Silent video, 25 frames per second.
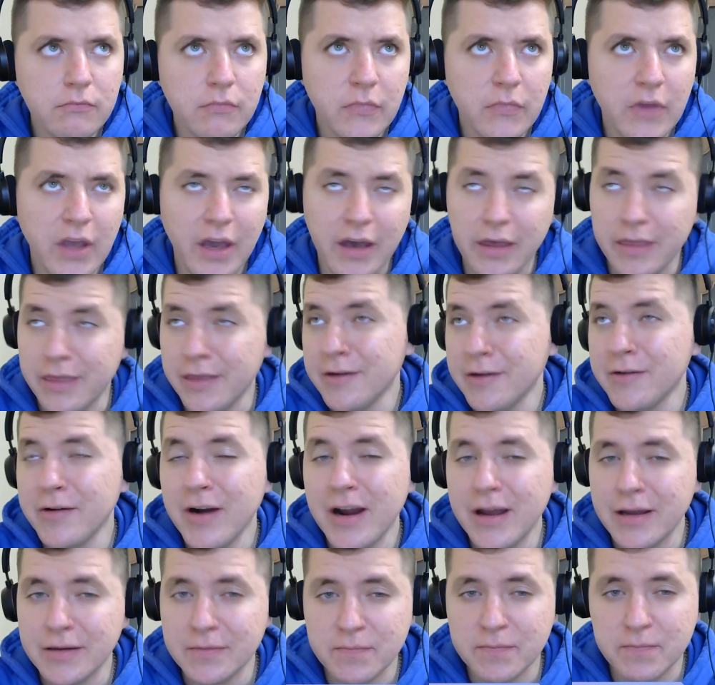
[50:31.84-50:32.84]
yeah, there
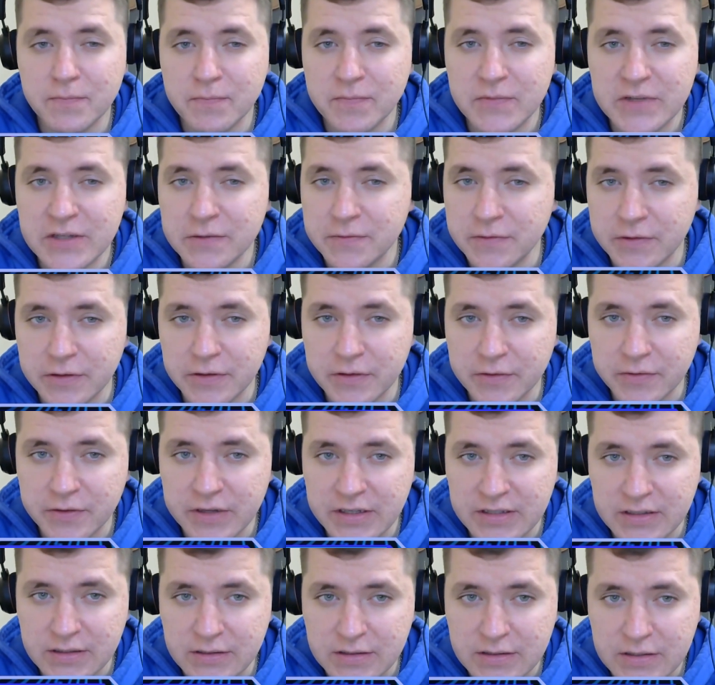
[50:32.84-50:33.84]
are different
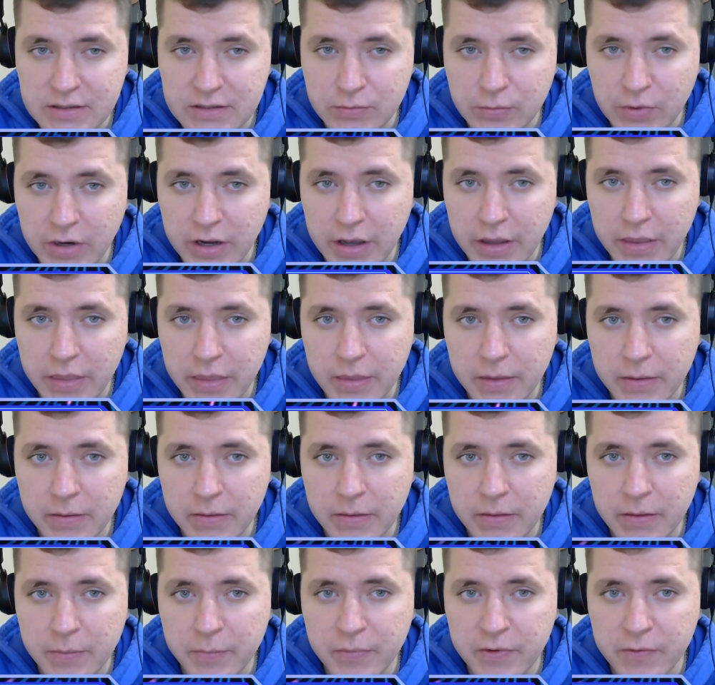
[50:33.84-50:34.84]
reasons why
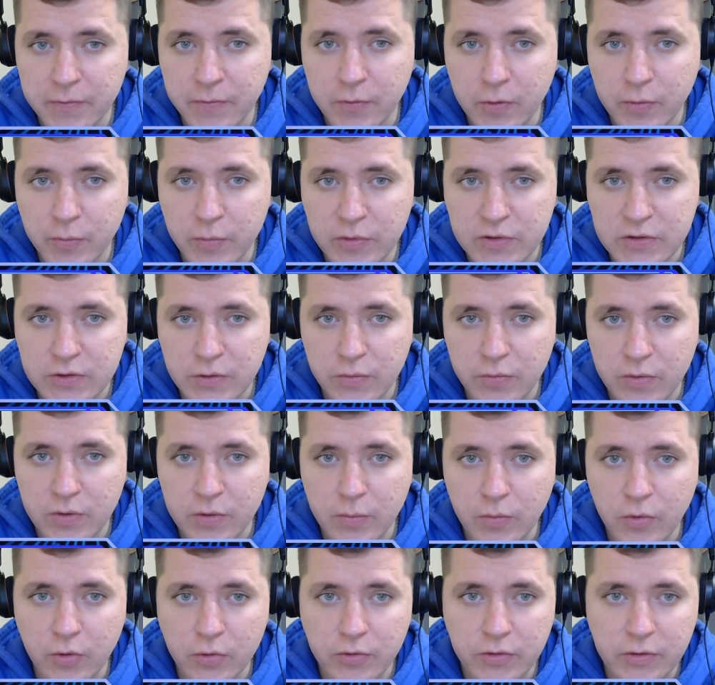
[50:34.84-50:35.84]
the performance of the
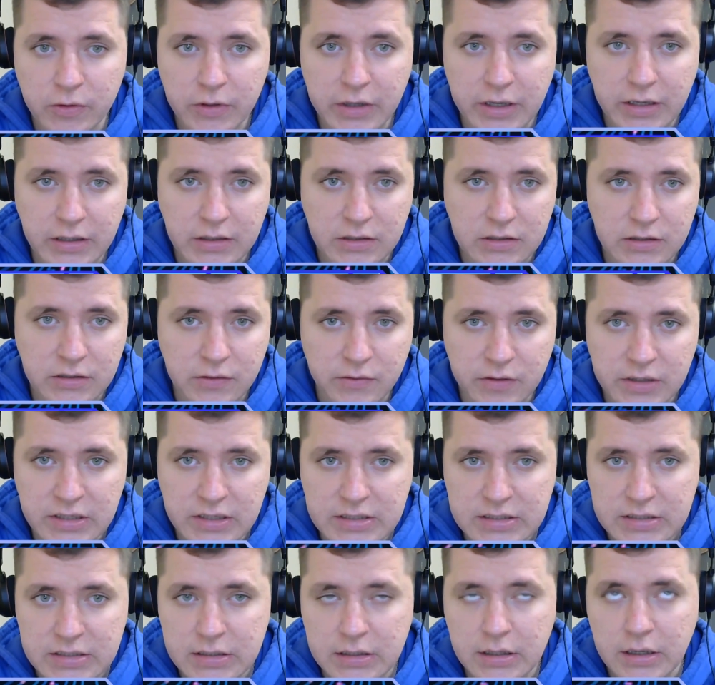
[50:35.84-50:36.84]
model can
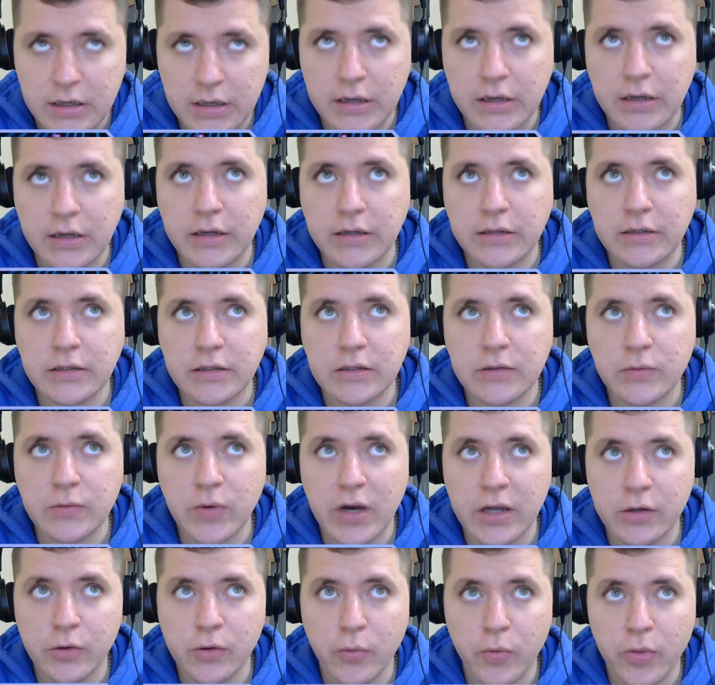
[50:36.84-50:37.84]
decrease, and
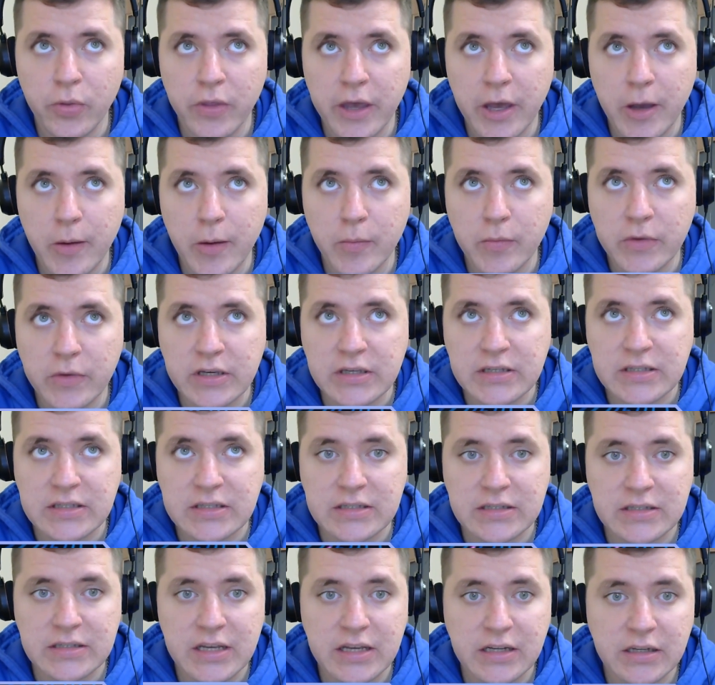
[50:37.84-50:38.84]
one of them is
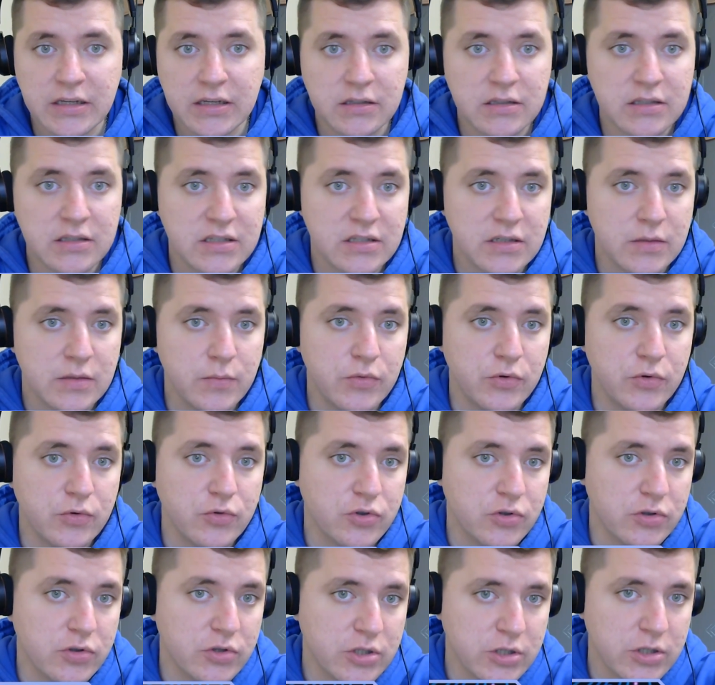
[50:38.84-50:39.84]
data
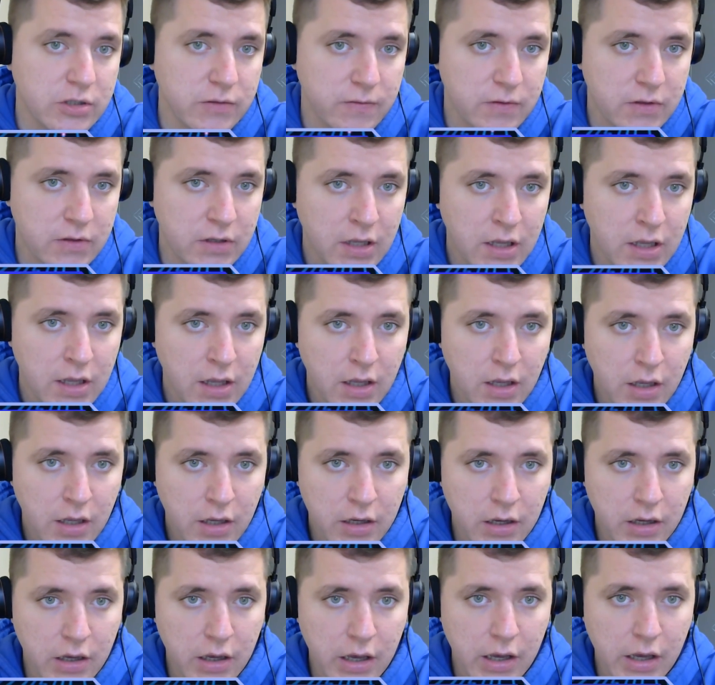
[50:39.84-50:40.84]
distribution shift.
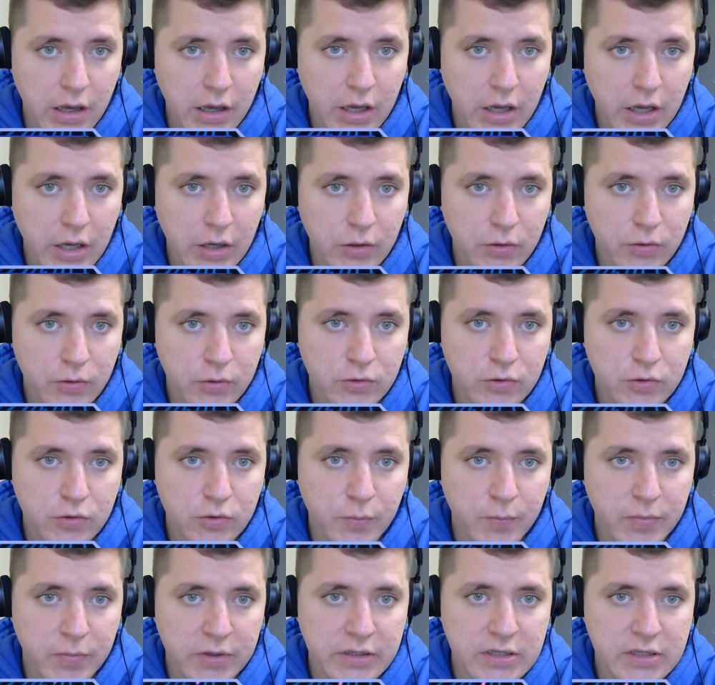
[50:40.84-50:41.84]
Could
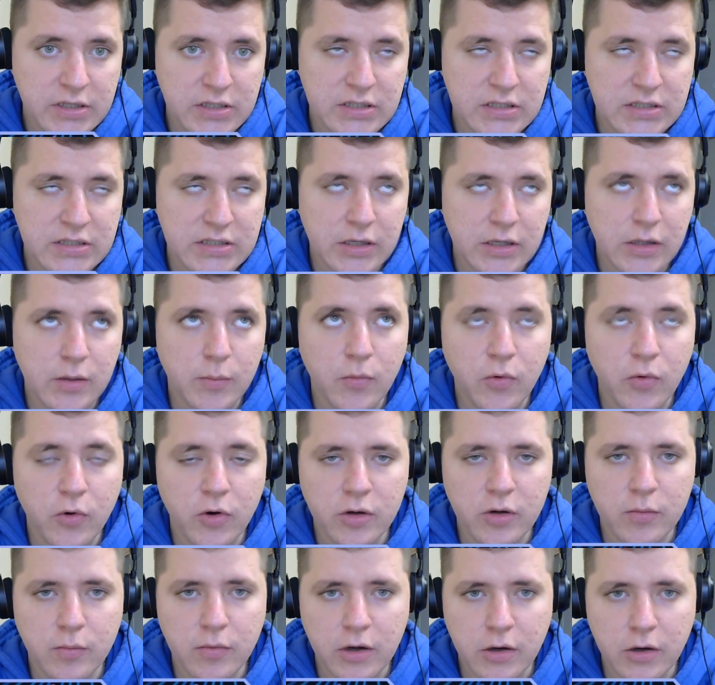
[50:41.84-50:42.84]
you please tell more
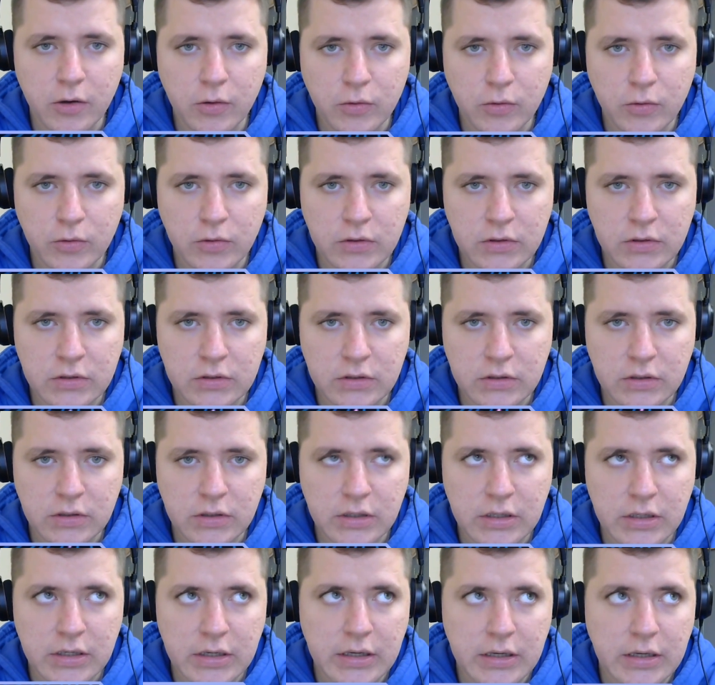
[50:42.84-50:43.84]
about
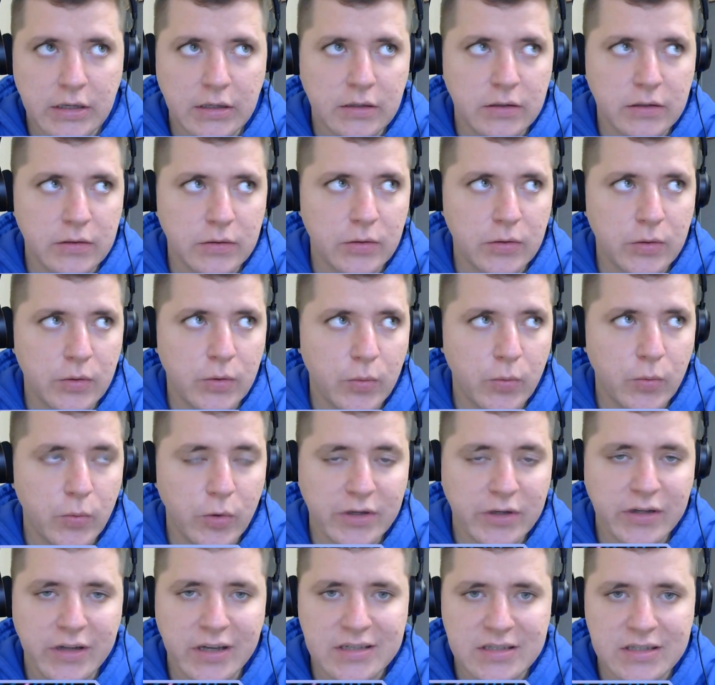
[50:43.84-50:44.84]
it?
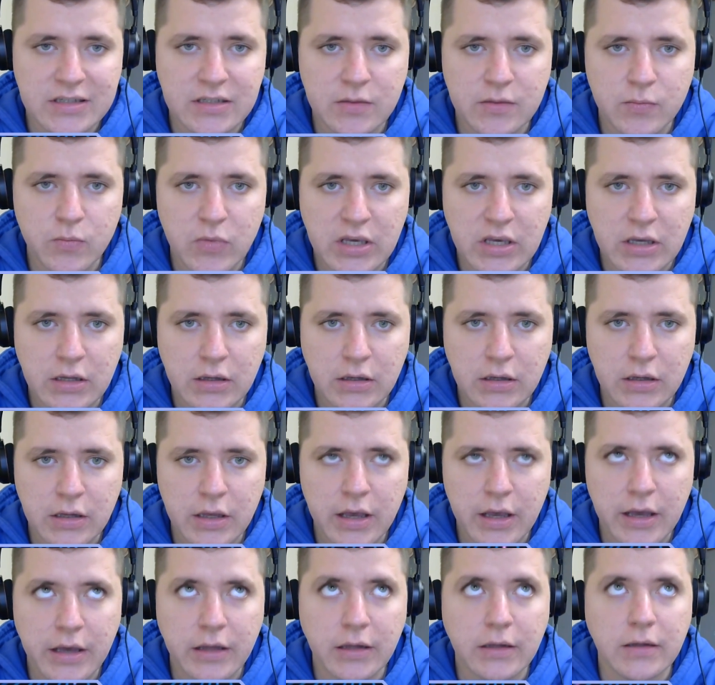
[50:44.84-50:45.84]
What does it mean,
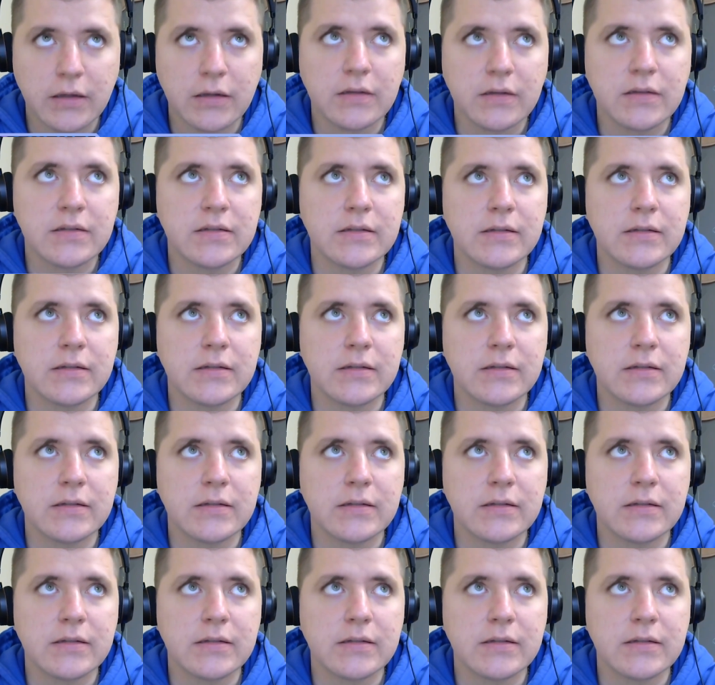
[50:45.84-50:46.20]
and